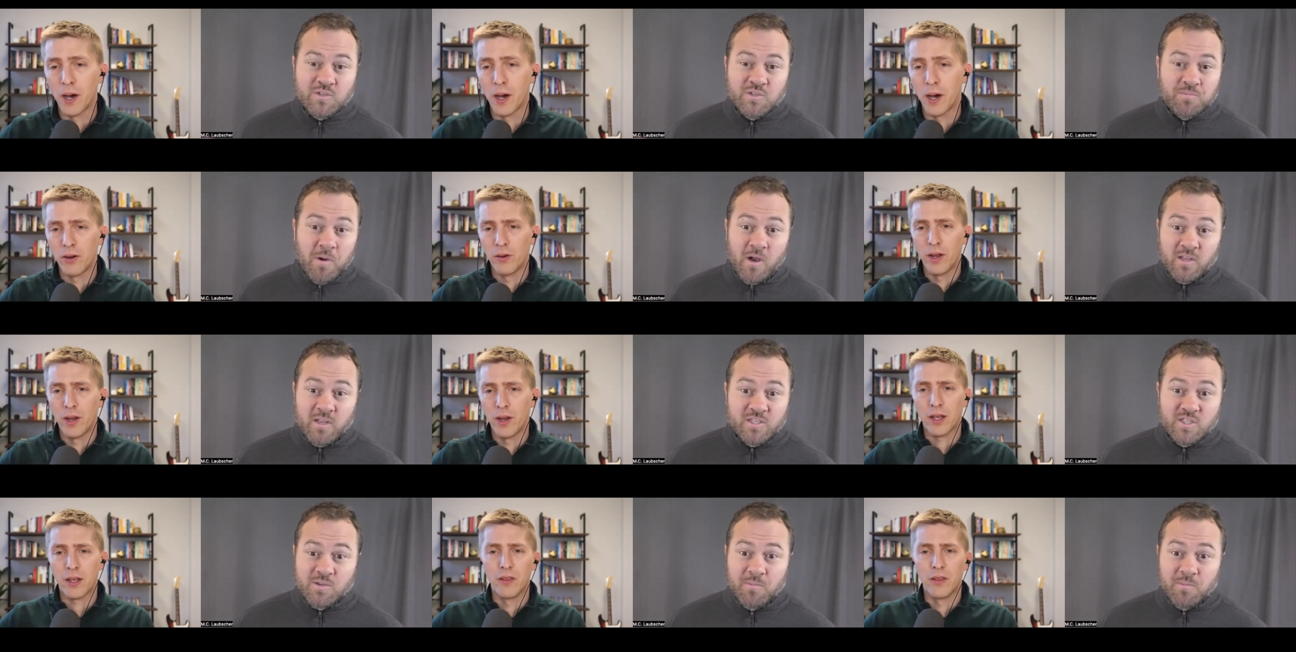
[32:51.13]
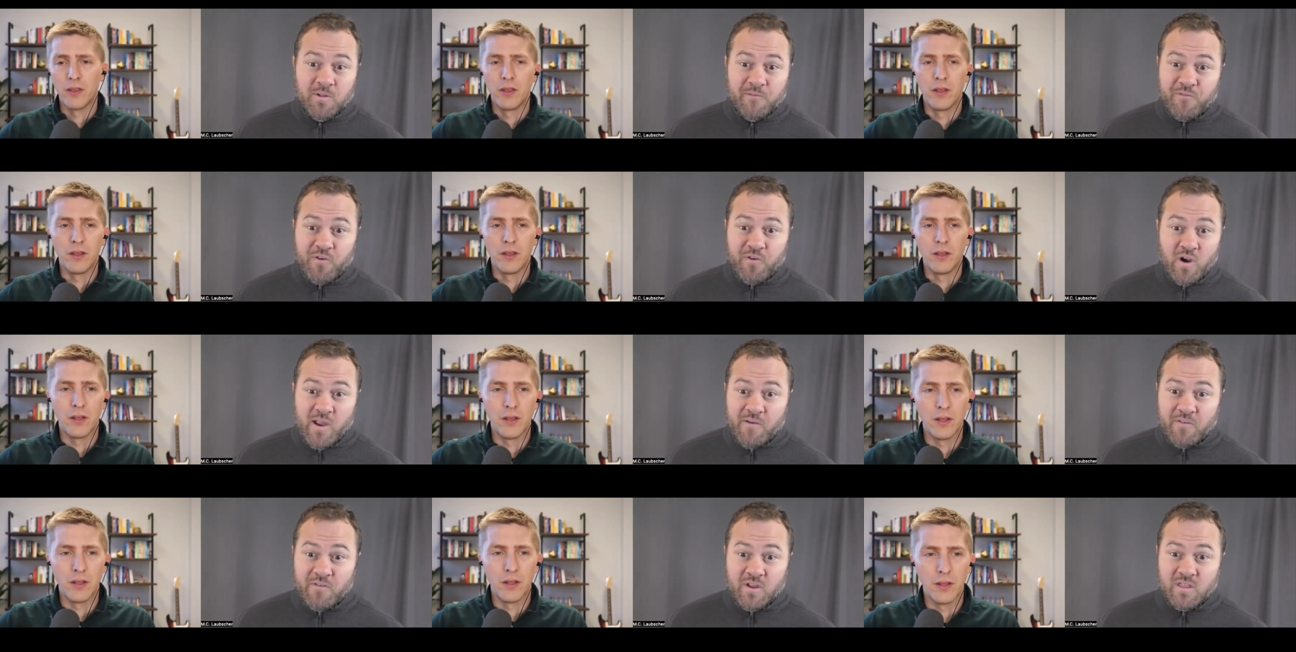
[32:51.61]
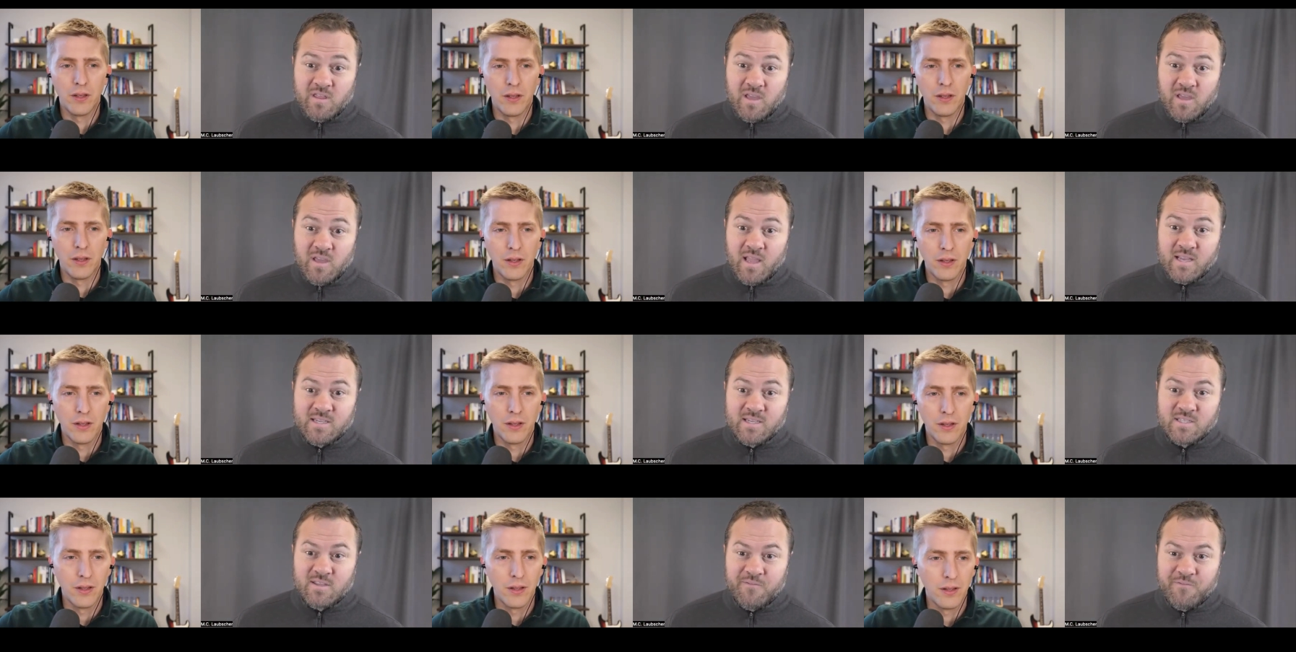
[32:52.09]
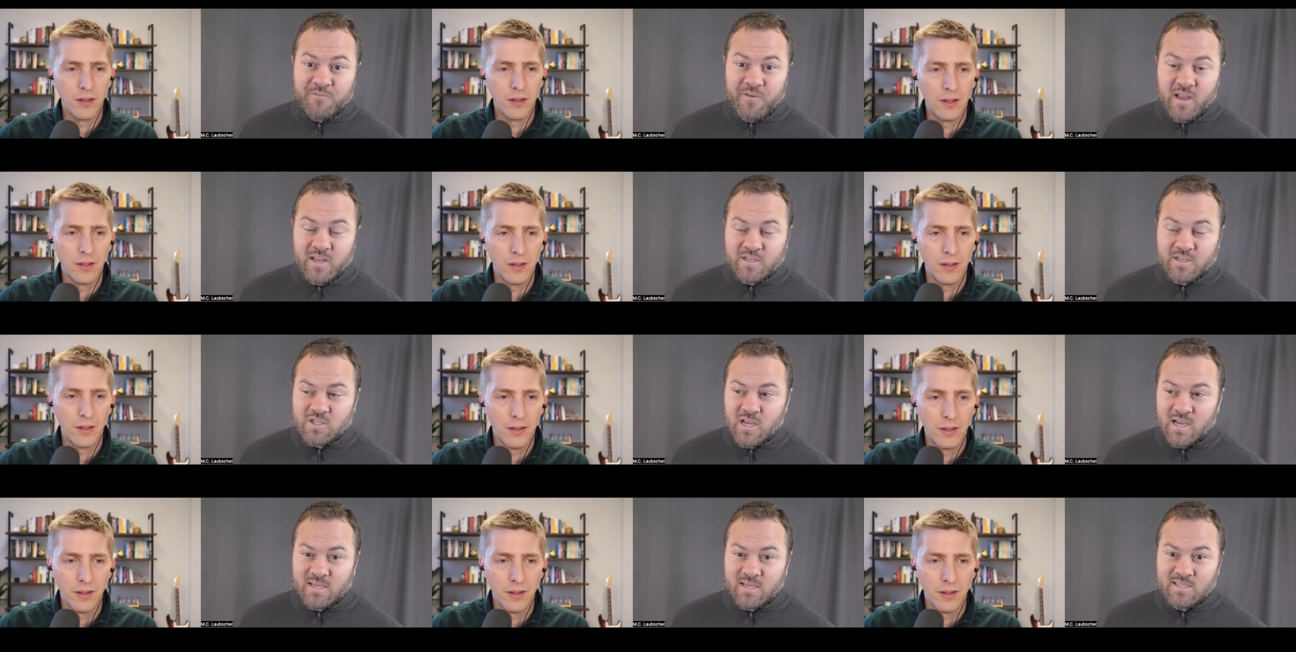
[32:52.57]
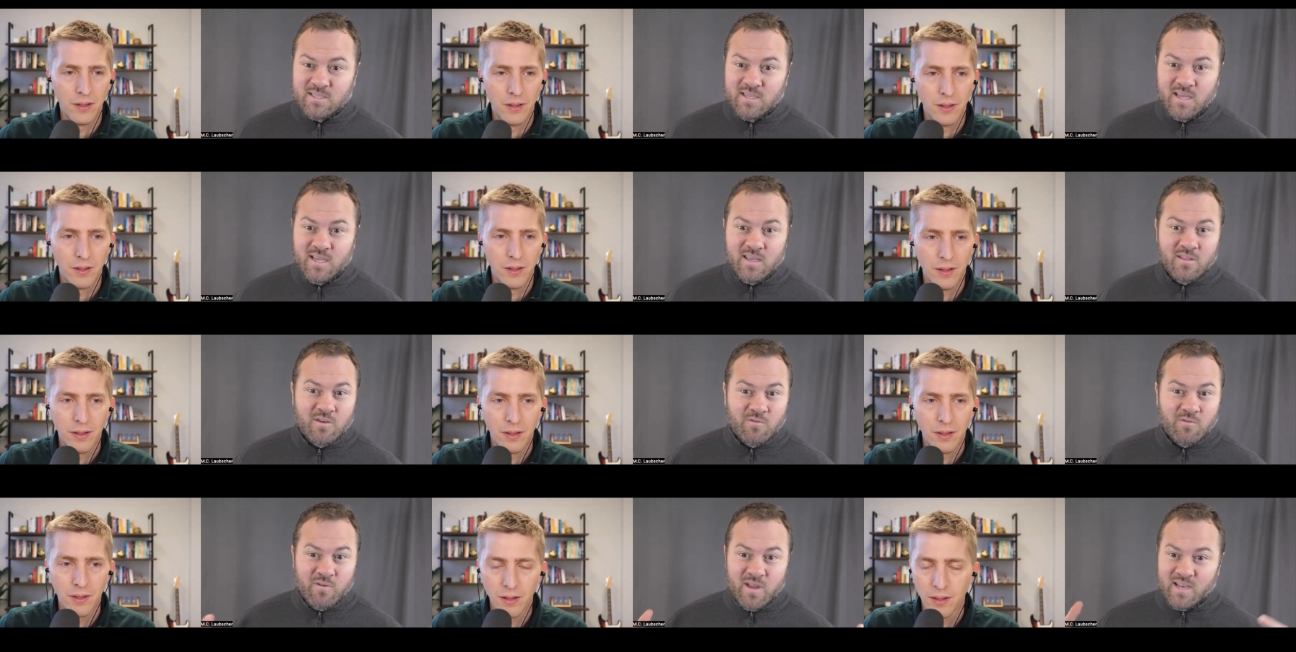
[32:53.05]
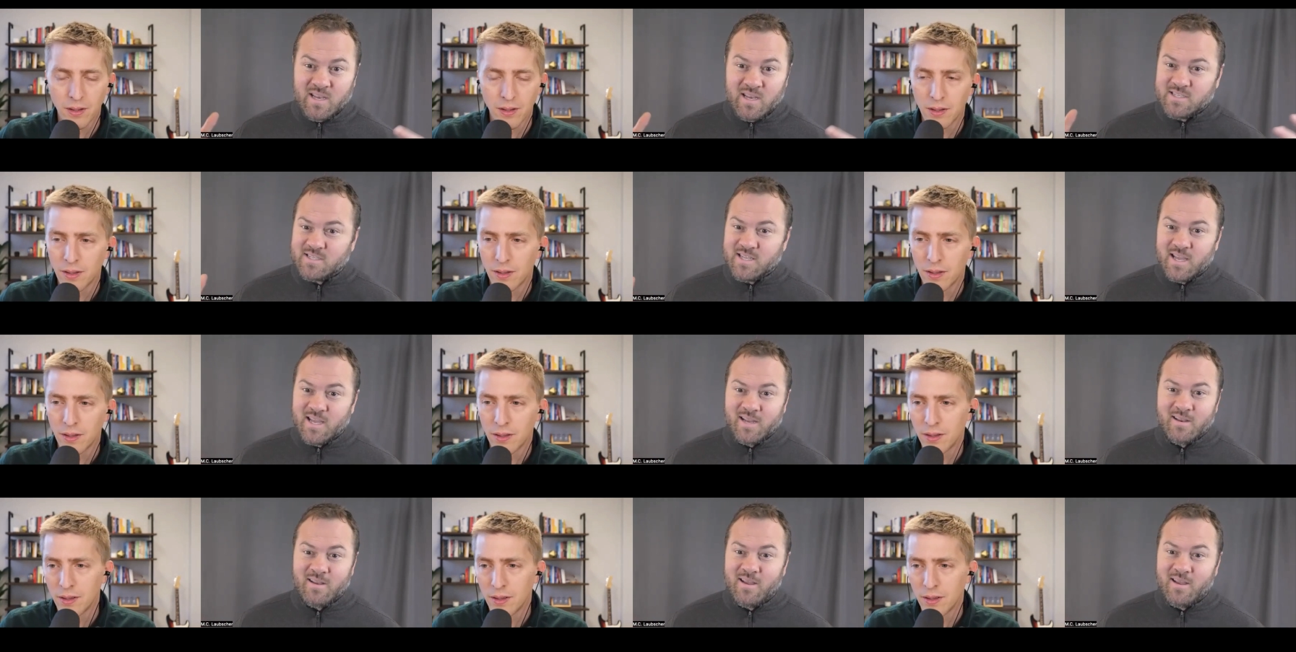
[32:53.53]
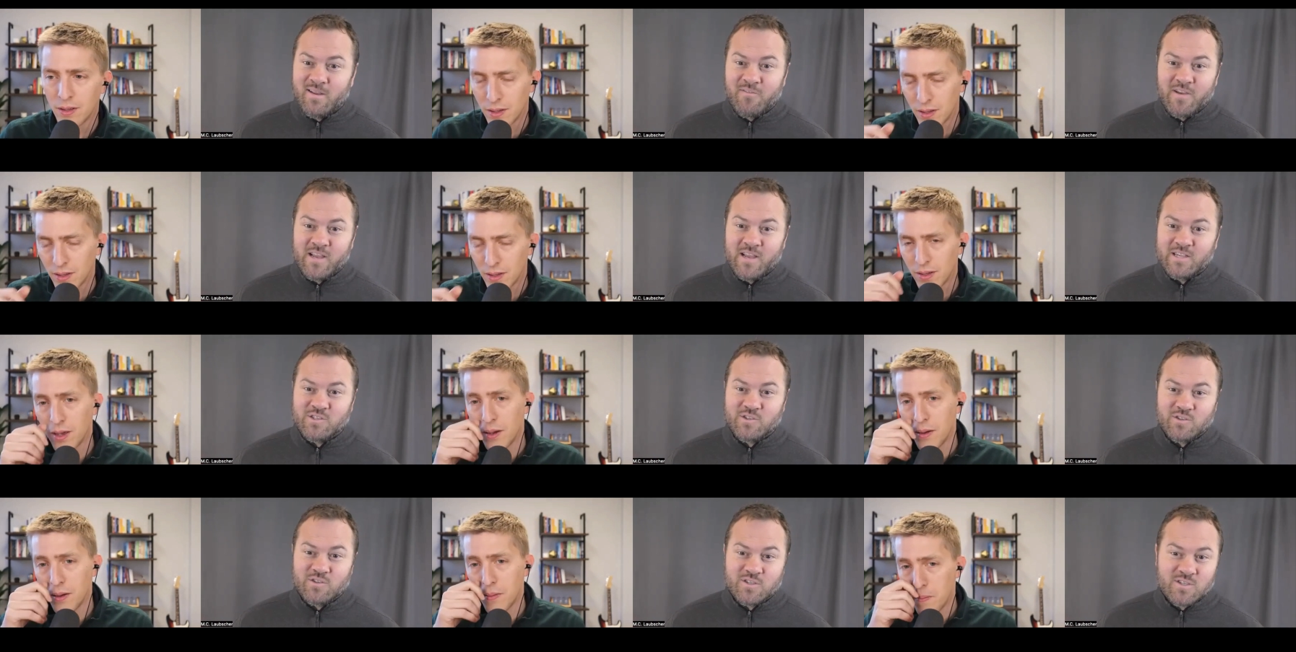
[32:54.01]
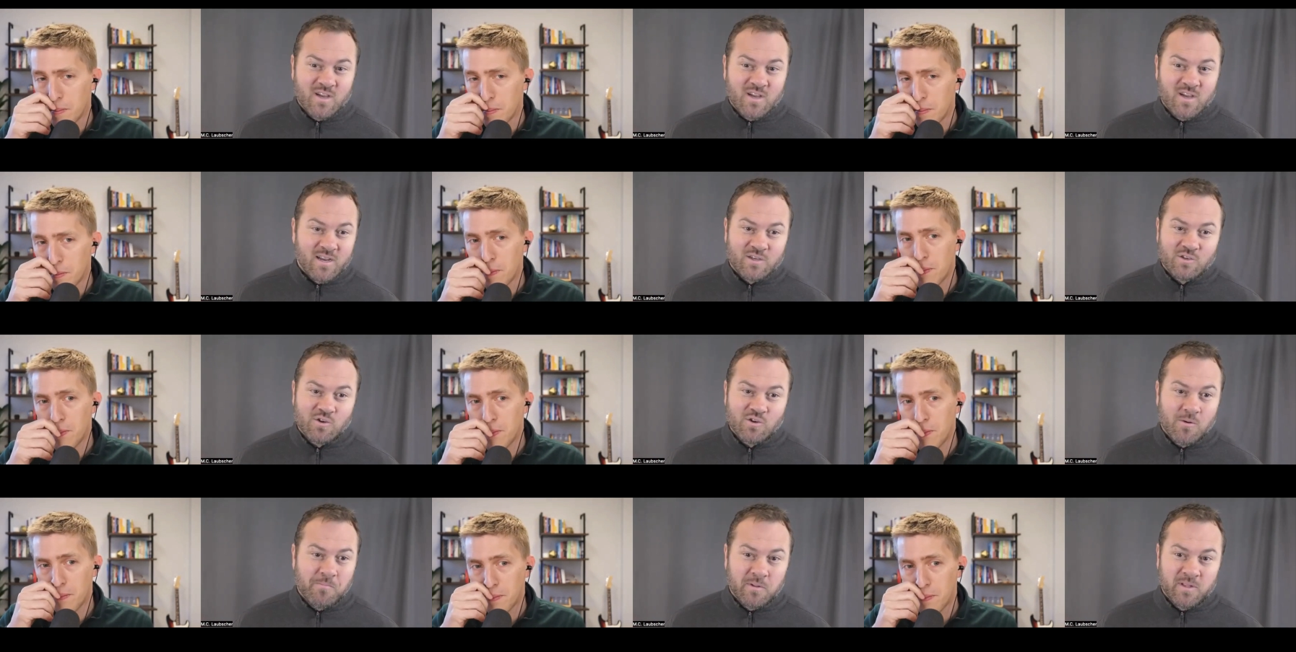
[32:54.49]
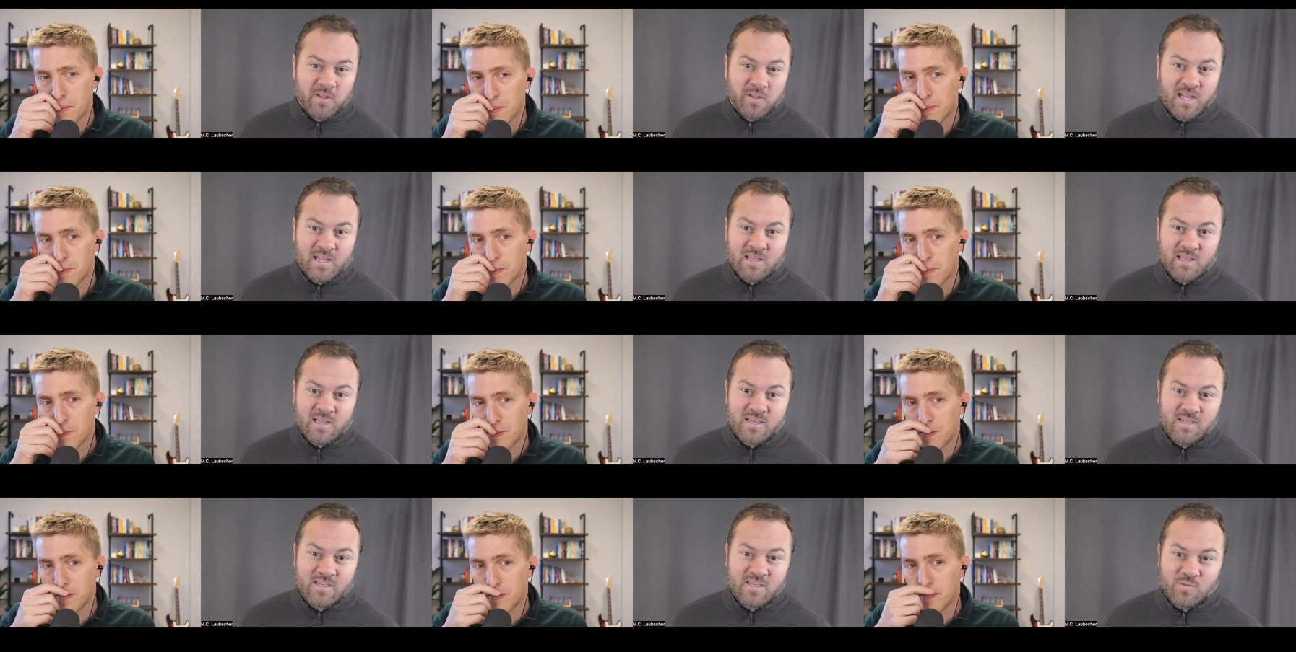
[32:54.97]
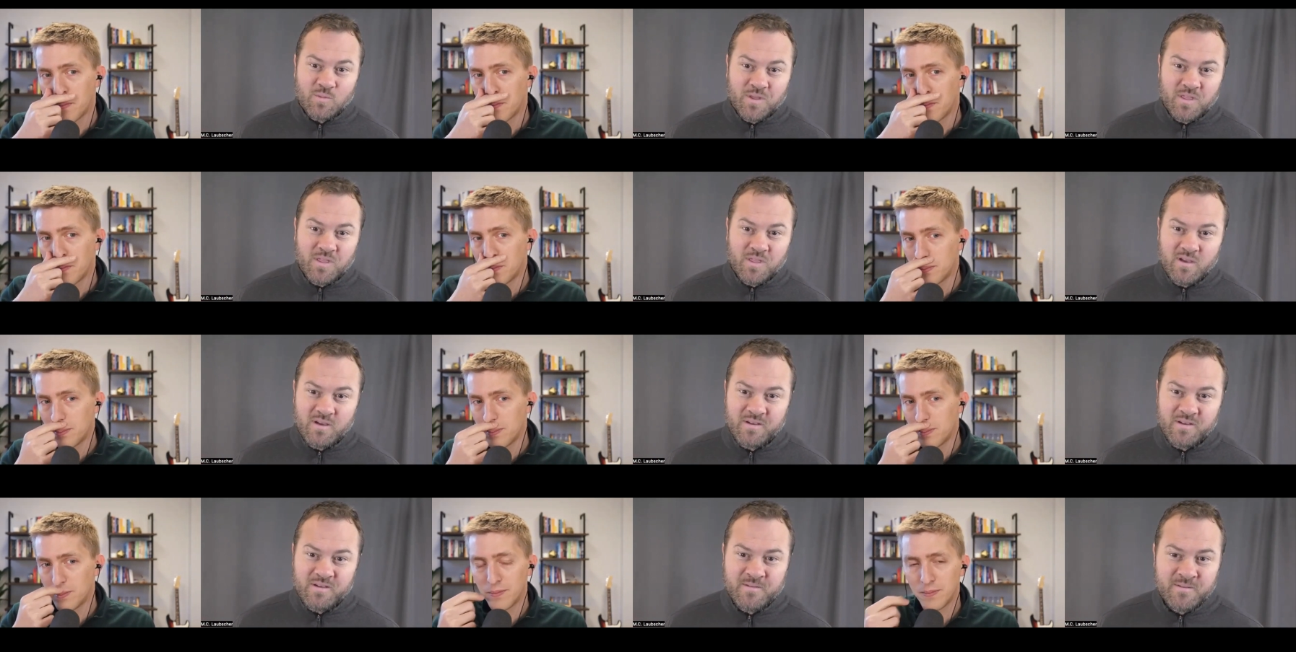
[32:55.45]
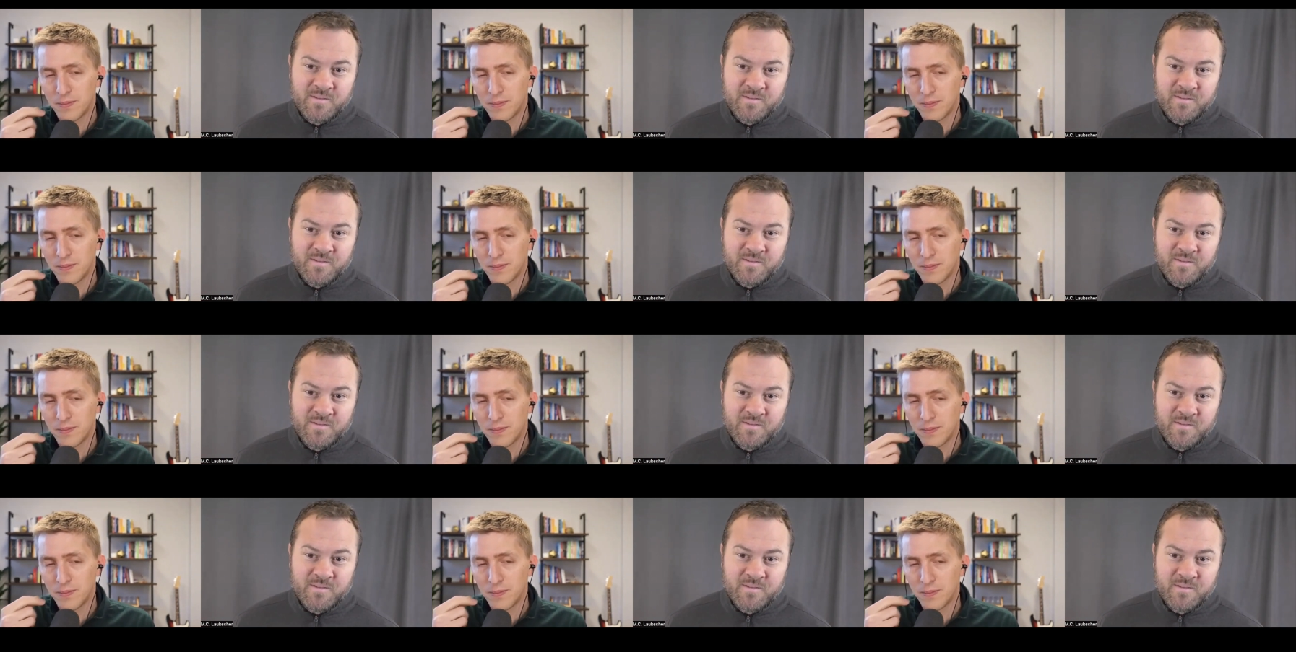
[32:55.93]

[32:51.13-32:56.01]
Speaker 1: You're responsible for everything as the franchisee. The real estate investor's yep. got a triple net lease with you.